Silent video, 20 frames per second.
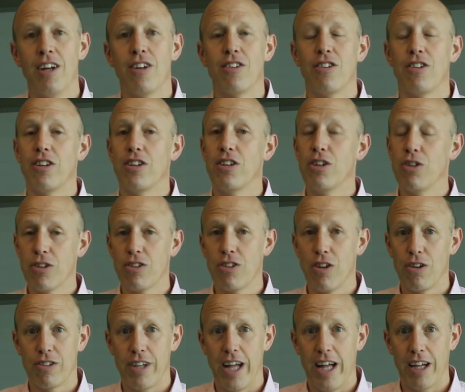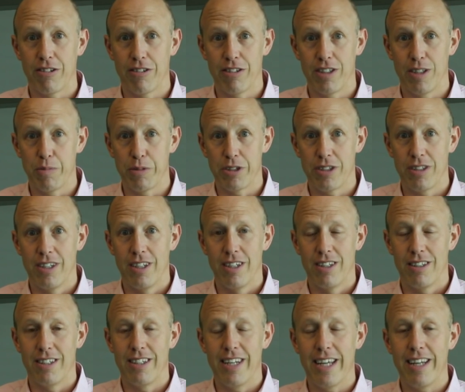So to use those algorithms,
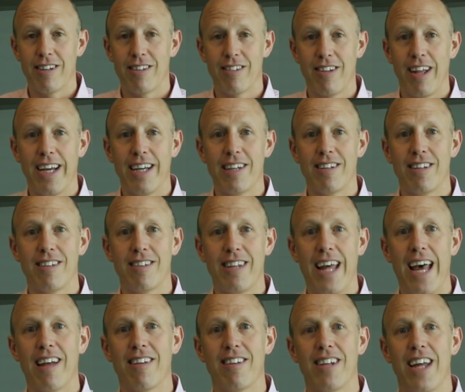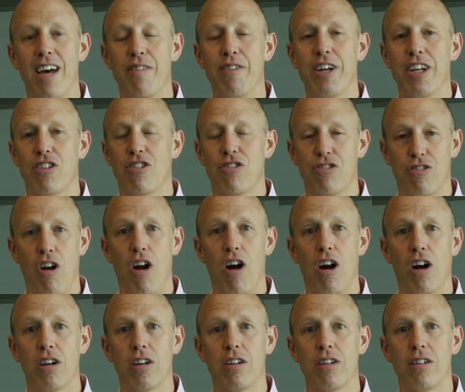the data scientist has to have a
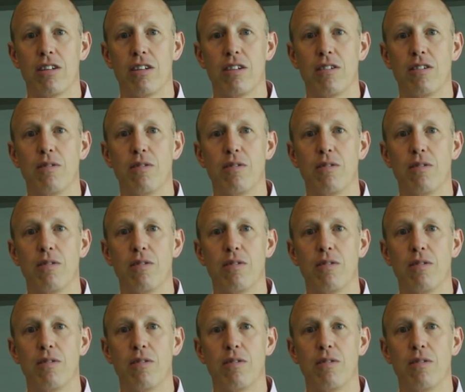strong